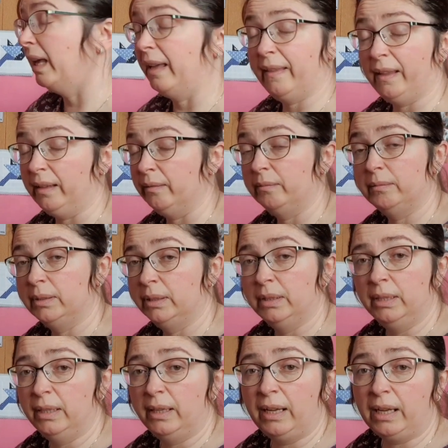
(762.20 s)
like that.
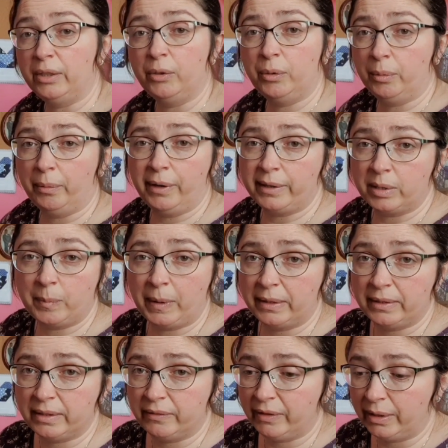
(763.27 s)
I know they were
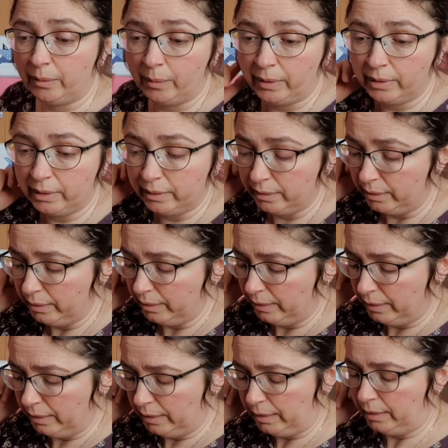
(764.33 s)
expensive anyway,
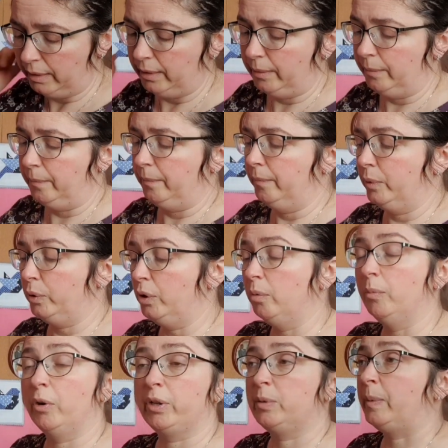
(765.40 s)
but no
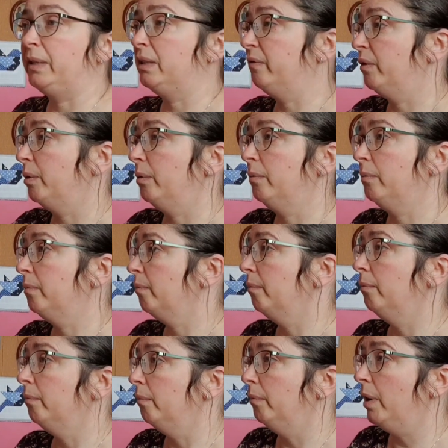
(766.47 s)
more expensive than
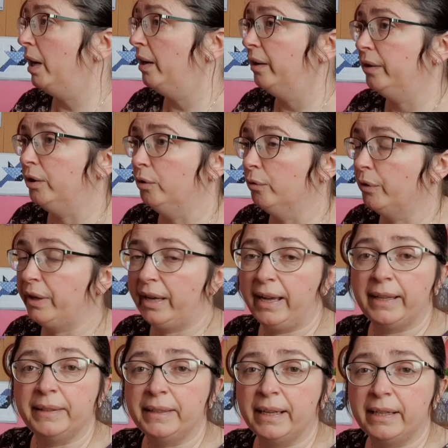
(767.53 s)
your other
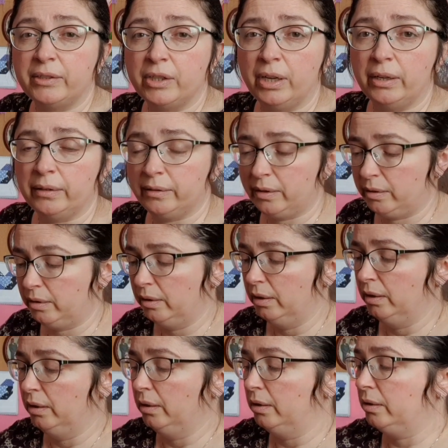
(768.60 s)
hand-dyed yarns.
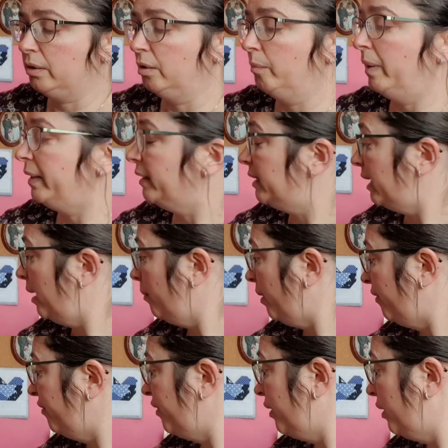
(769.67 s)
So by the time I've